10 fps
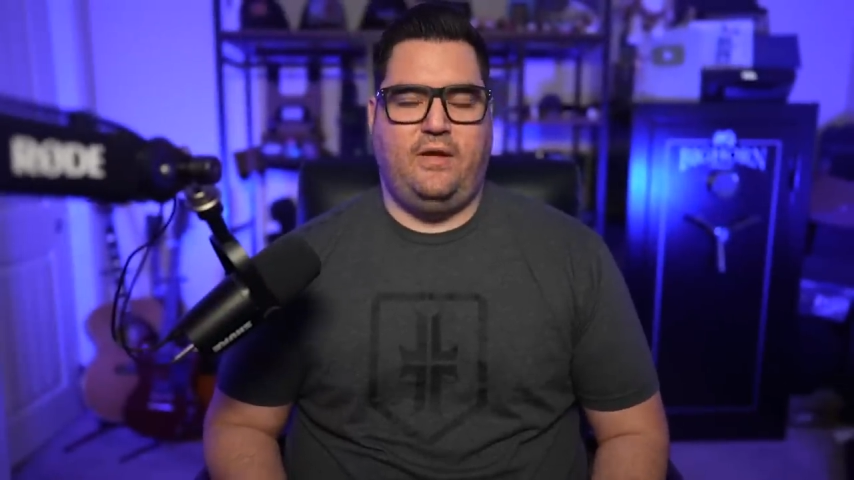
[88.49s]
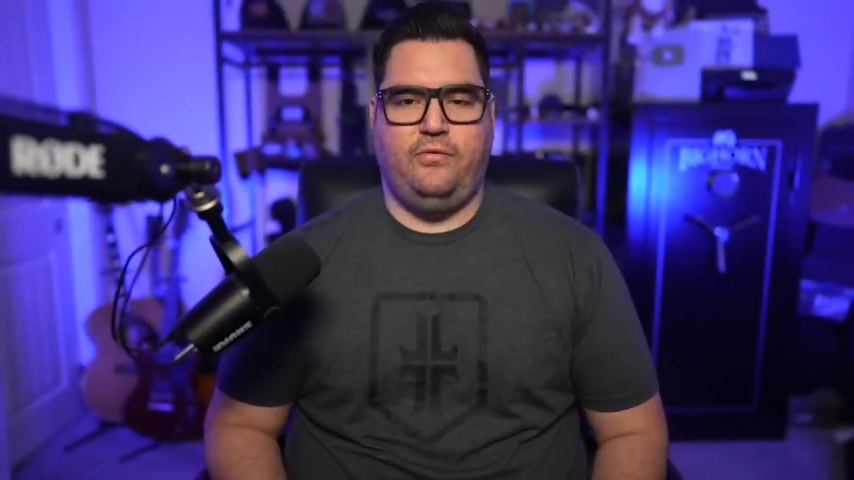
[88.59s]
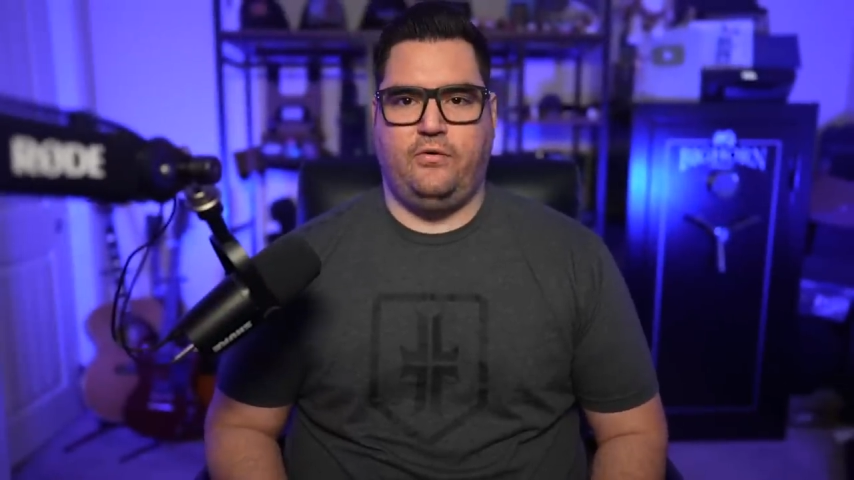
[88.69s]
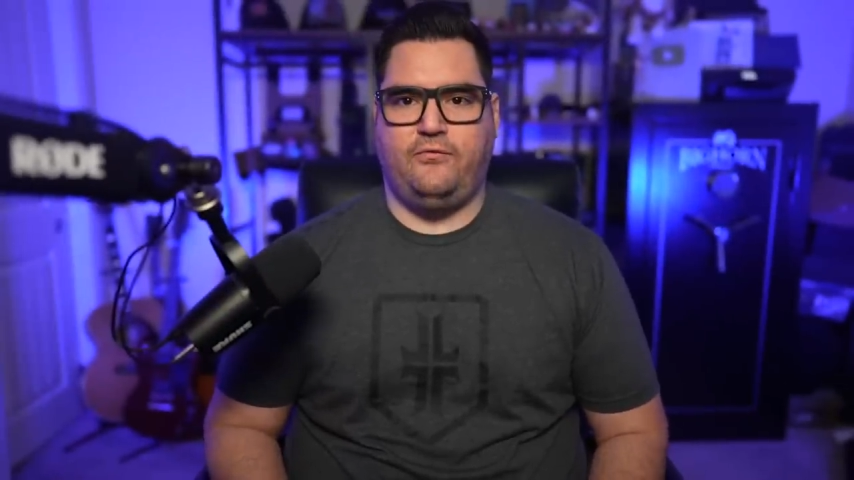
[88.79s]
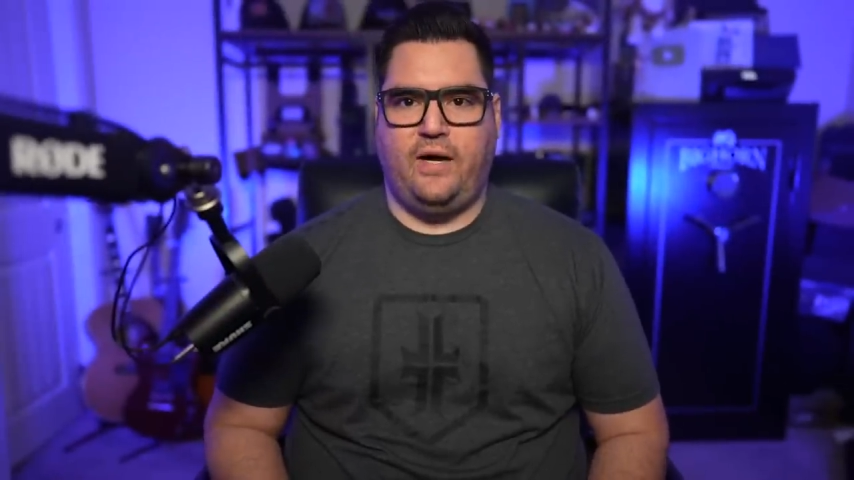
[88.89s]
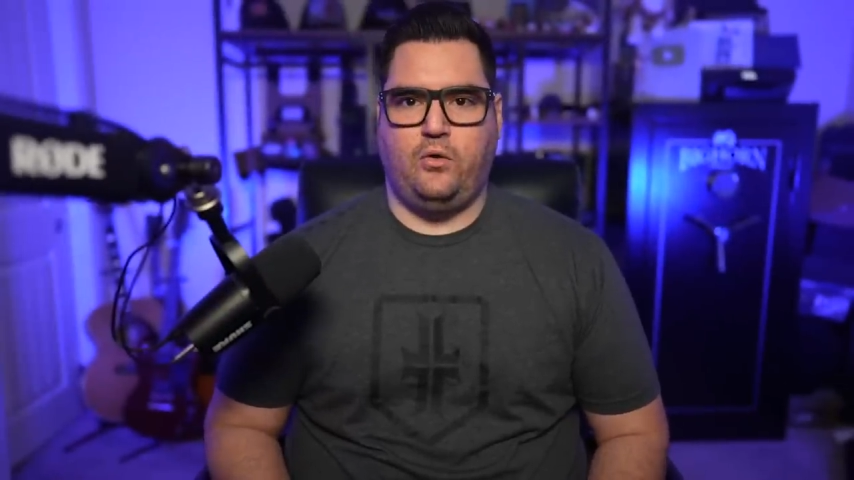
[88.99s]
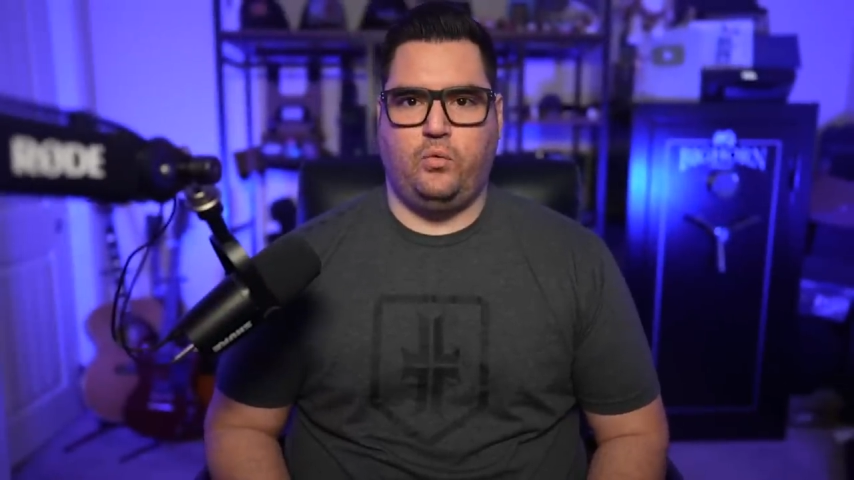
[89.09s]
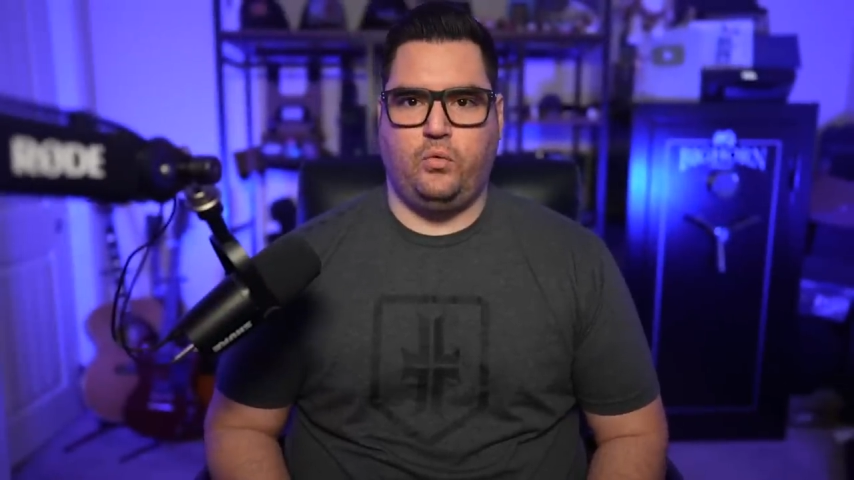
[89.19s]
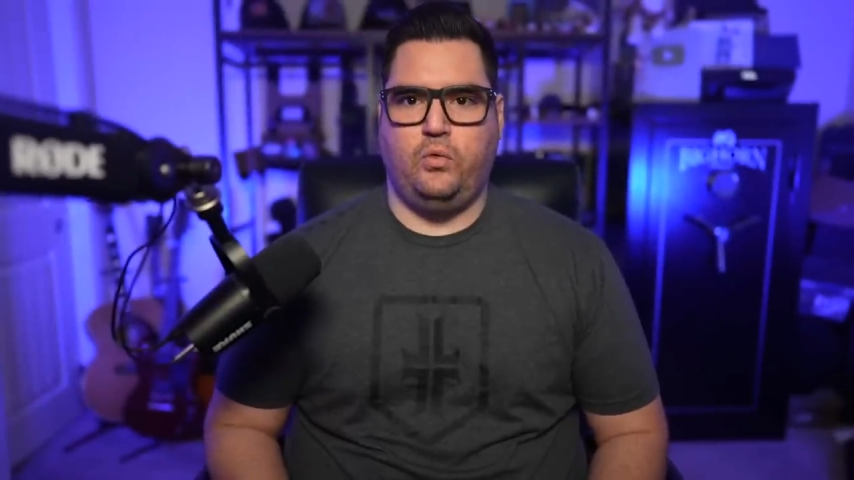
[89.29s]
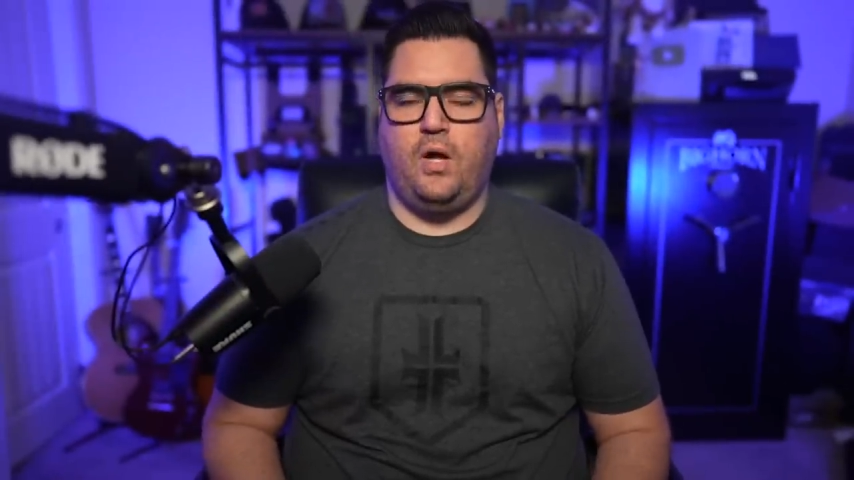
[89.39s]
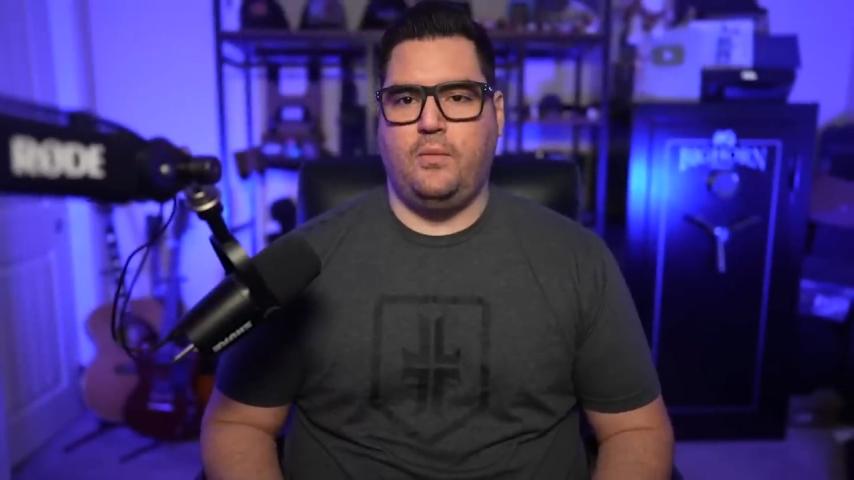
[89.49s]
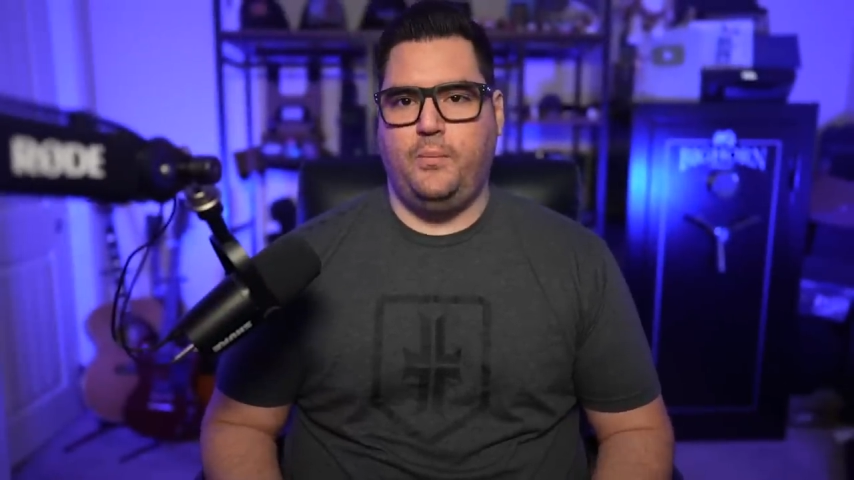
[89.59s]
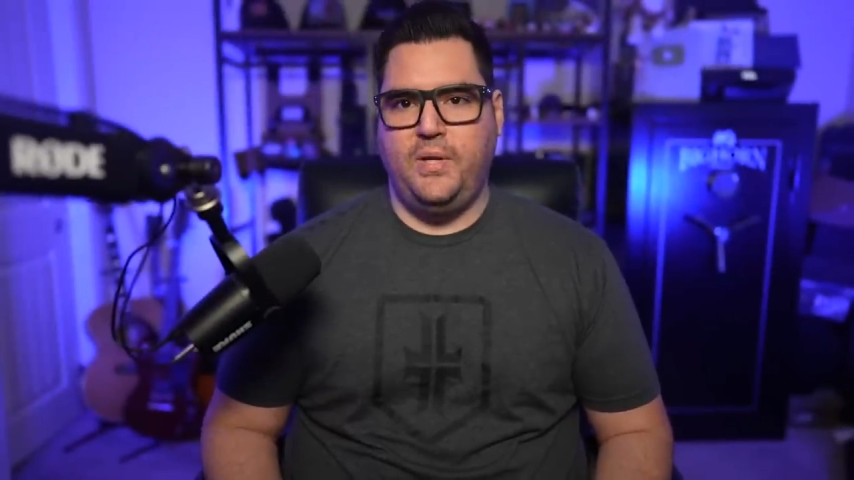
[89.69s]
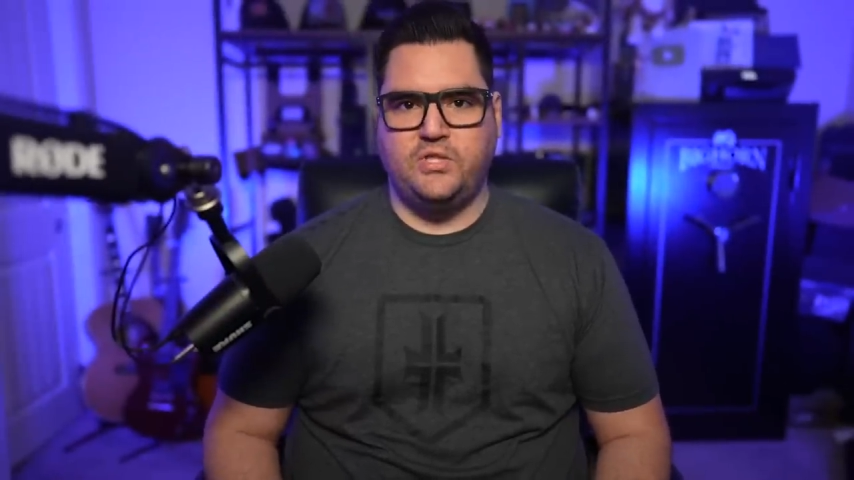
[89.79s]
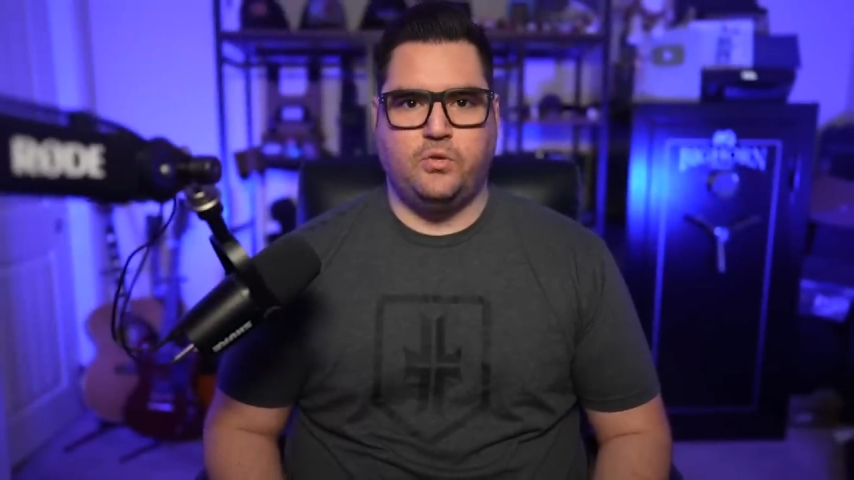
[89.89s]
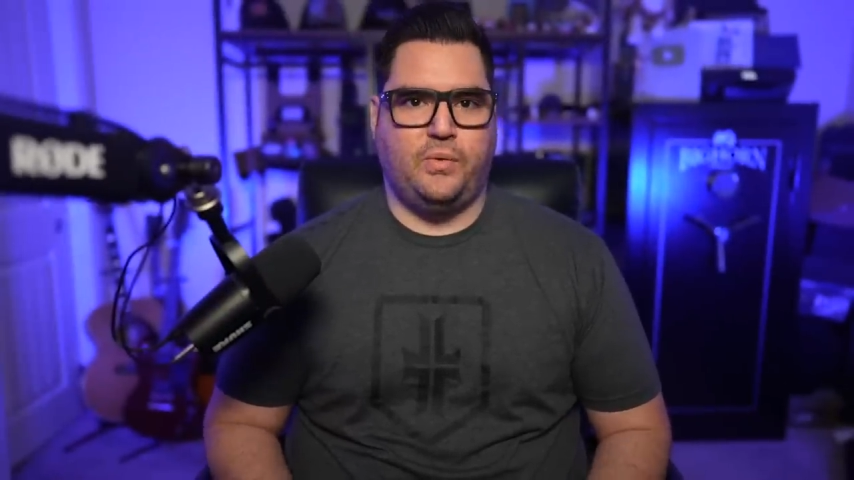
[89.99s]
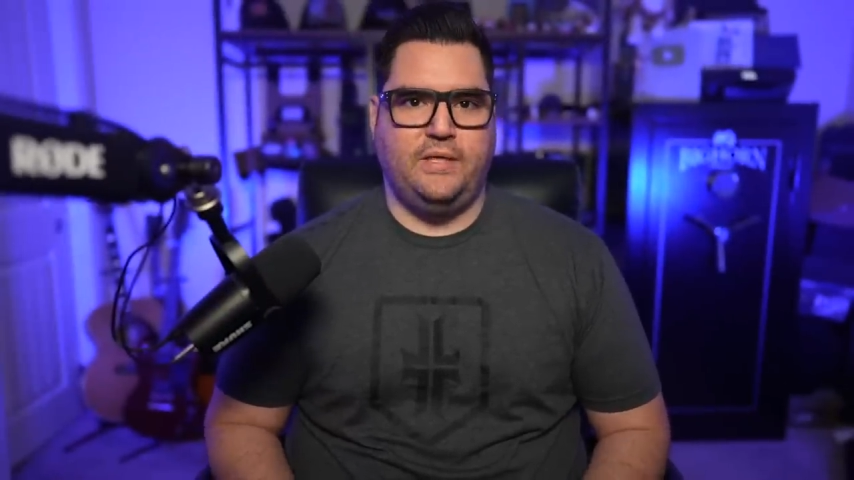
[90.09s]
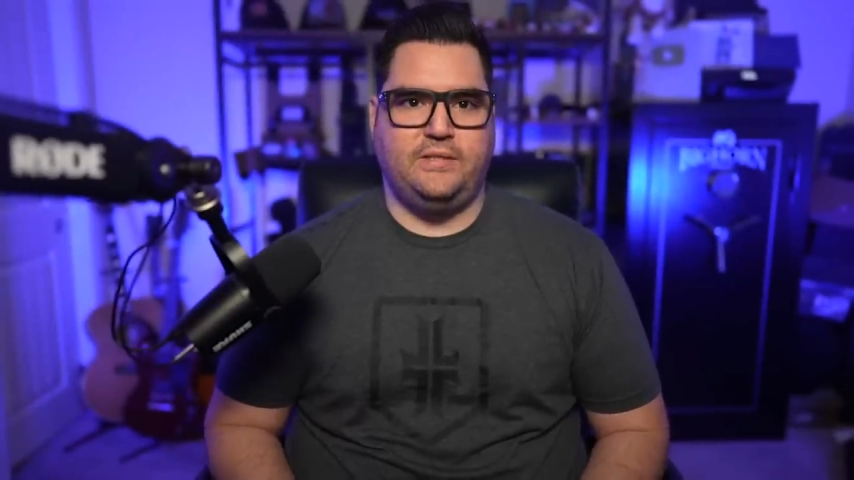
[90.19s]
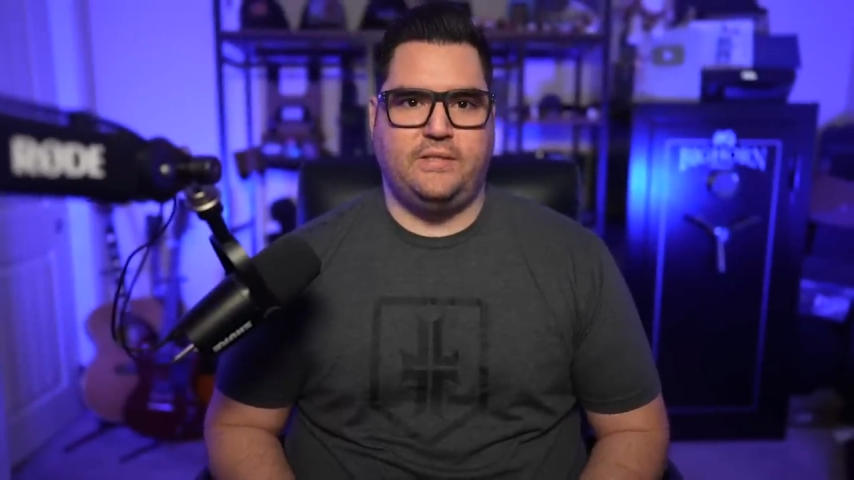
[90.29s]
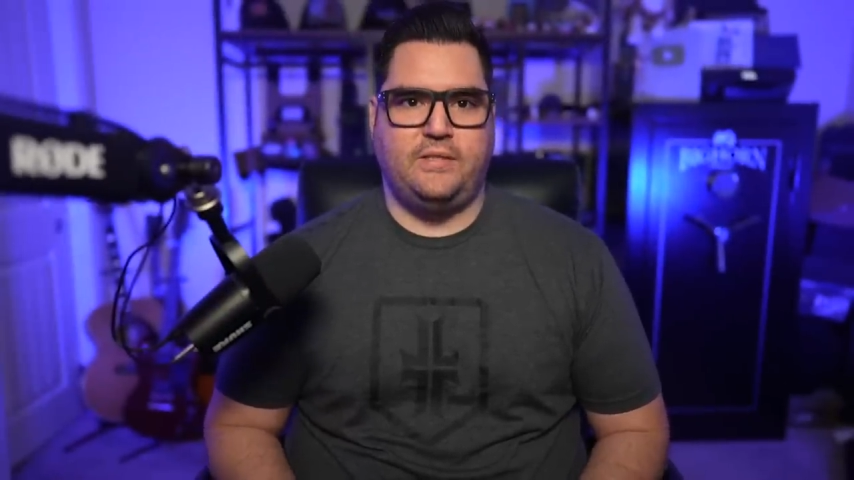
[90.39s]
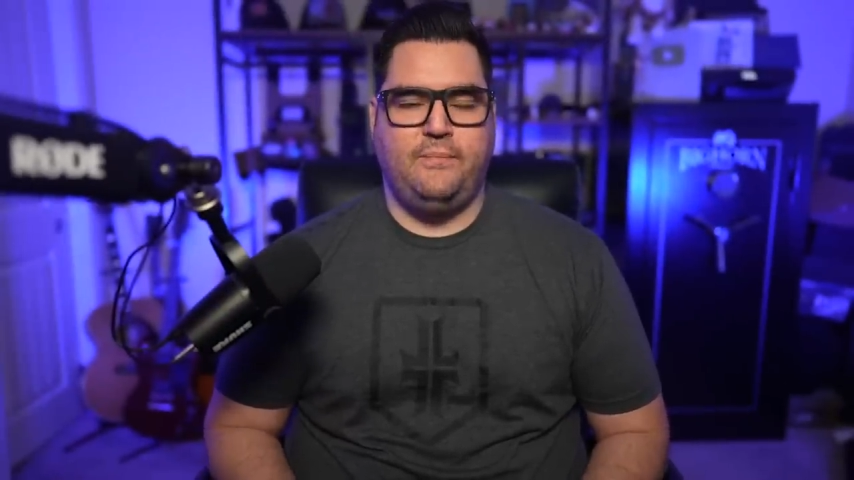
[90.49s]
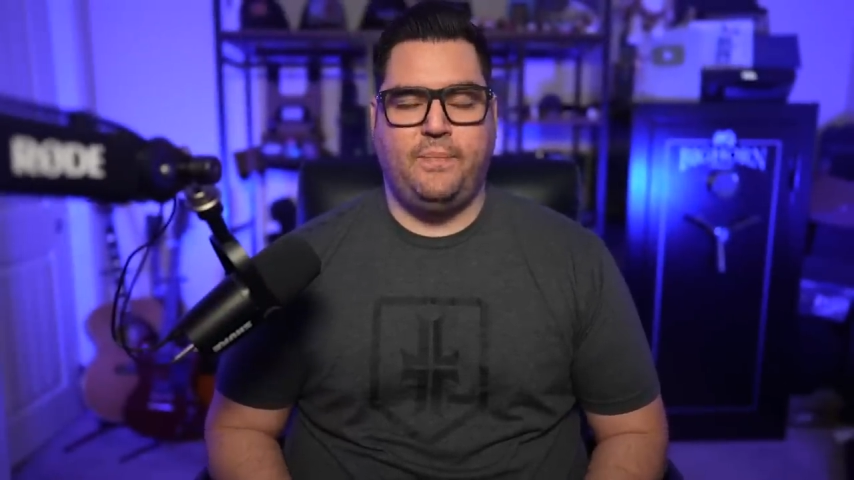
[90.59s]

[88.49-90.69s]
and their final rule on pistol braces.